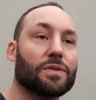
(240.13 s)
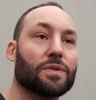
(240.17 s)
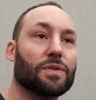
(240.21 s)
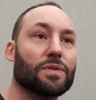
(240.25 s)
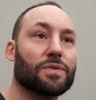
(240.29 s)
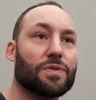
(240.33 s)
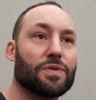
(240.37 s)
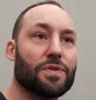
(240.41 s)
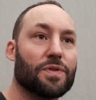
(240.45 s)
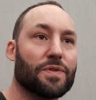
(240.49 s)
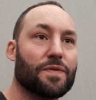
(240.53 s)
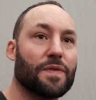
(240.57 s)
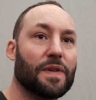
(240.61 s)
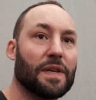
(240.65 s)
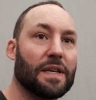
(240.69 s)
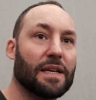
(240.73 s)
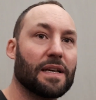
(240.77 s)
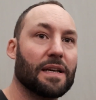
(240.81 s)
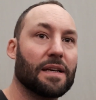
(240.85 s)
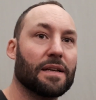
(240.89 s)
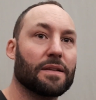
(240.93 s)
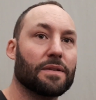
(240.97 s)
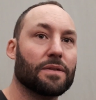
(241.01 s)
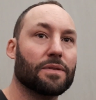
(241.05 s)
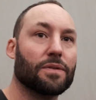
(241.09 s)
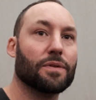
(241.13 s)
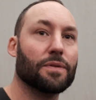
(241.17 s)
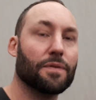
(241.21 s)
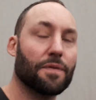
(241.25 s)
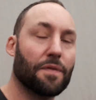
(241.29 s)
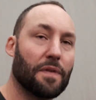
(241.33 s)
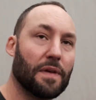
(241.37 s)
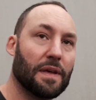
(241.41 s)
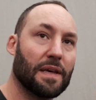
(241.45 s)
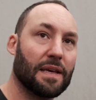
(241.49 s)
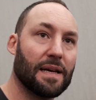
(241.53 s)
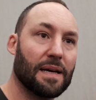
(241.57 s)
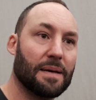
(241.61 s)
don't
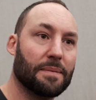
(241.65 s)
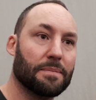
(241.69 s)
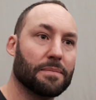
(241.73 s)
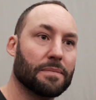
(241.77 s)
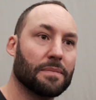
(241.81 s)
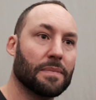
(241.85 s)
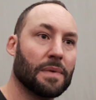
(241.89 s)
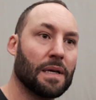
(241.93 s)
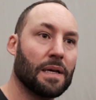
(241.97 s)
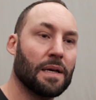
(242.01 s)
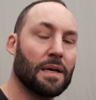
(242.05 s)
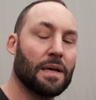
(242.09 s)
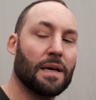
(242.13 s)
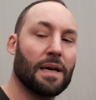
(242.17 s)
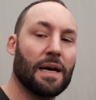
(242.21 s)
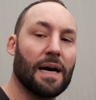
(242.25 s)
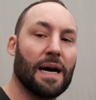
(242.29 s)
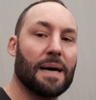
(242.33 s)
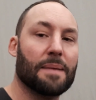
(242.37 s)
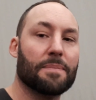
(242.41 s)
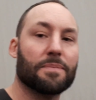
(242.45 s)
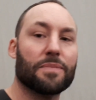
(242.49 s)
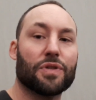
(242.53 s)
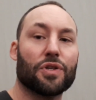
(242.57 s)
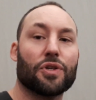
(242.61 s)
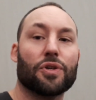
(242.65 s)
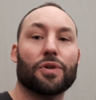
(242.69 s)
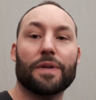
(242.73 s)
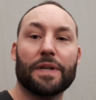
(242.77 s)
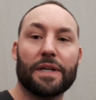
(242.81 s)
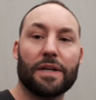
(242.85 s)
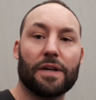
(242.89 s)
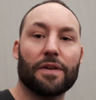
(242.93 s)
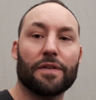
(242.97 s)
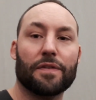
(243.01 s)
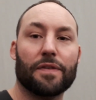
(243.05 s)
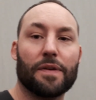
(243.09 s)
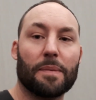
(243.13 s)
think I'm
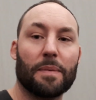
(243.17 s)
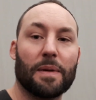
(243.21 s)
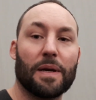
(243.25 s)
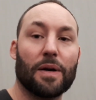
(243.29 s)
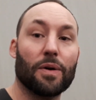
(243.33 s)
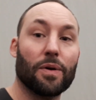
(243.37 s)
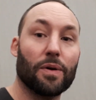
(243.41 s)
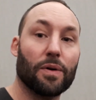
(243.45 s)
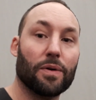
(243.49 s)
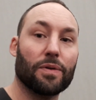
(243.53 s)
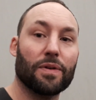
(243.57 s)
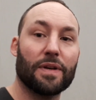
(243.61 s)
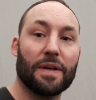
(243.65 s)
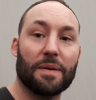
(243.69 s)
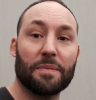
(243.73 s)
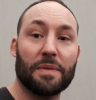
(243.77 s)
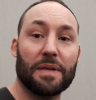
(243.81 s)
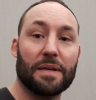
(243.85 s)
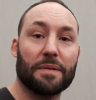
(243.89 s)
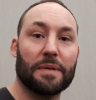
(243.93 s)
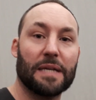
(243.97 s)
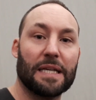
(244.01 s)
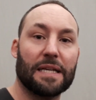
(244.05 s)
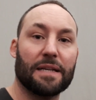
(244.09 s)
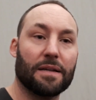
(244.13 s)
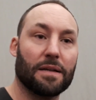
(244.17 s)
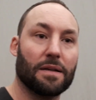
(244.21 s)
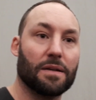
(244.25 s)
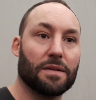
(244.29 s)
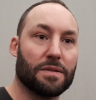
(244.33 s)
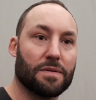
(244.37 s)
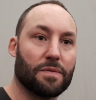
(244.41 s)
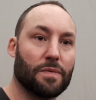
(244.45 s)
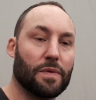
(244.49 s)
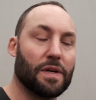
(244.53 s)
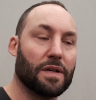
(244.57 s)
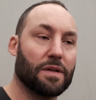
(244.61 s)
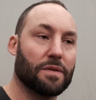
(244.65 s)
showing off. I'm like, oh, look at me, I'm getting loads
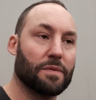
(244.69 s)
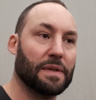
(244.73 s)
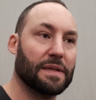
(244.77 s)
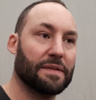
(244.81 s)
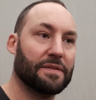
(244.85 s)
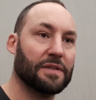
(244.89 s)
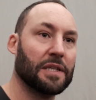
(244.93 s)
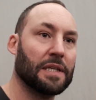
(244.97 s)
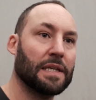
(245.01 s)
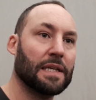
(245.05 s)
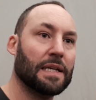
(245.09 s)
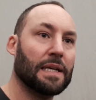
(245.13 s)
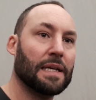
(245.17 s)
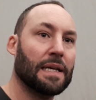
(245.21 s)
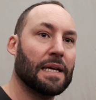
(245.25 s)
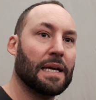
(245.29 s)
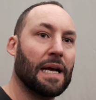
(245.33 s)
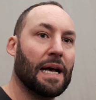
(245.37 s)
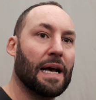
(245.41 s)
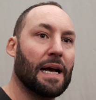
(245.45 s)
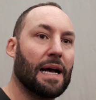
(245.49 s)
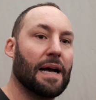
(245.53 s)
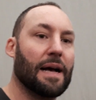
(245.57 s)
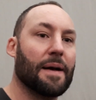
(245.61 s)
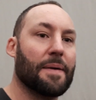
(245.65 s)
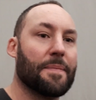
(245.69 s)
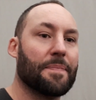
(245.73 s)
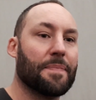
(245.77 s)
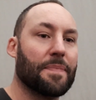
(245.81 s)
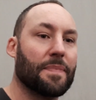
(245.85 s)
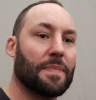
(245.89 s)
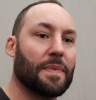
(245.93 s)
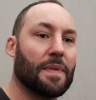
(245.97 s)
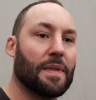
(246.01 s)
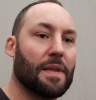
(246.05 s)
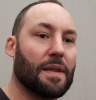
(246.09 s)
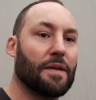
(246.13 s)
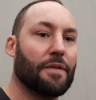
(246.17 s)
of work, whatever.
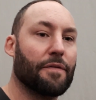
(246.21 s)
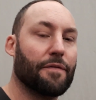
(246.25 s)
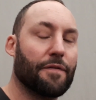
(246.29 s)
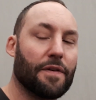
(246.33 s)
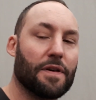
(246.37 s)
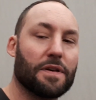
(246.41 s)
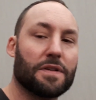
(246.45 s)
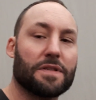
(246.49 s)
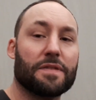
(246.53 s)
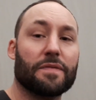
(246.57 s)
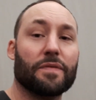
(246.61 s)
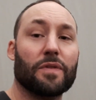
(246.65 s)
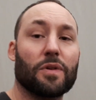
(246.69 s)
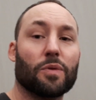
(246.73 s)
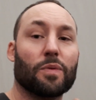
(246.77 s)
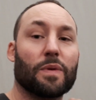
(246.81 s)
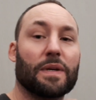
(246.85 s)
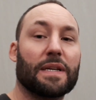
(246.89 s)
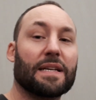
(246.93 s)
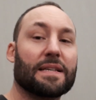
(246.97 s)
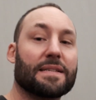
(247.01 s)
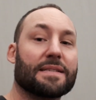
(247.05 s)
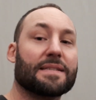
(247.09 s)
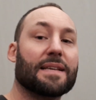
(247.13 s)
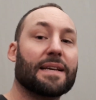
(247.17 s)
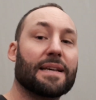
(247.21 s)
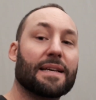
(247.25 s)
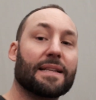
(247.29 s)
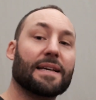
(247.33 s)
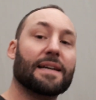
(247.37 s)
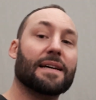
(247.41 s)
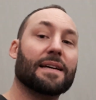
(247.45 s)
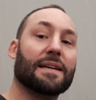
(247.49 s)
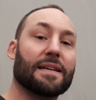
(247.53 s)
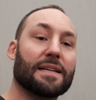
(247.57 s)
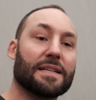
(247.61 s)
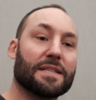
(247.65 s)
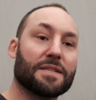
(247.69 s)
First of all, when I say
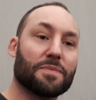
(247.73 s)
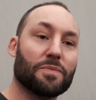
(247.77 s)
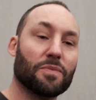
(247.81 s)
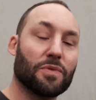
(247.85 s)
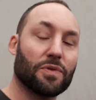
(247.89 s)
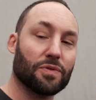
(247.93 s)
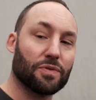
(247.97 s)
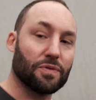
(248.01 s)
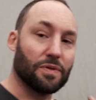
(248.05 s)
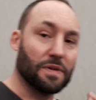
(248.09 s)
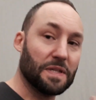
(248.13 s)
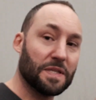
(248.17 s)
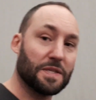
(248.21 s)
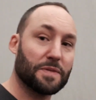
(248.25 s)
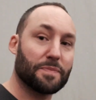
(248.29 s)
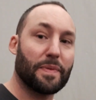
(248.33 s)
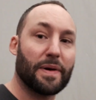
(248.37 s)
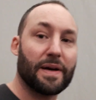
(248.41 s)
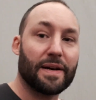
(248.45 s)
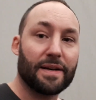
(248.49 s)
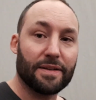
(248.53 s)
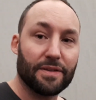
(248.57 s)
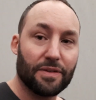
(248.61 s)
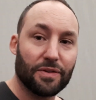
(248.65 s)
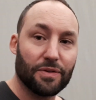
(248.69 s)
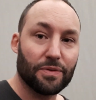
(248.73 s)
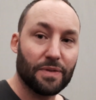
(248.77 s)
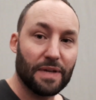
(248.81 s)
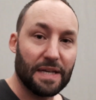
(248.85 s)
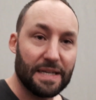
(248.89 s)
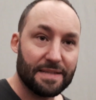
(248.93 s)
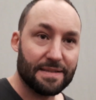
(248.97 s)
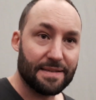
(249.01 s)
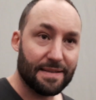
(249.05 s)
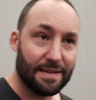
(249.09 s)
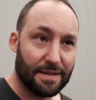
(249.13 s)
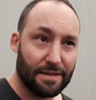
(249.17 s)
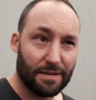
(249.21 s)
that, it's more to inspire you.
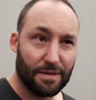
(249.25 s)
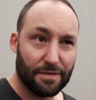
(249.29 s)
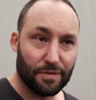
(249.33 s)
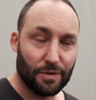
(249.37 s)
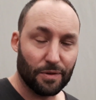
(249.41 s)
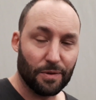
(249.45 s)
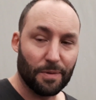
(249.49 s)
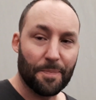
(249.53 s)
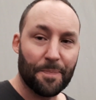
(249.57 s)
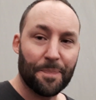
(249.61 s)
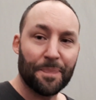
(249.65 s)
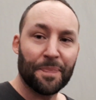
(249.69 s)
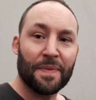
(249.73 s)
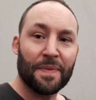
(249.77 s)
And second of all,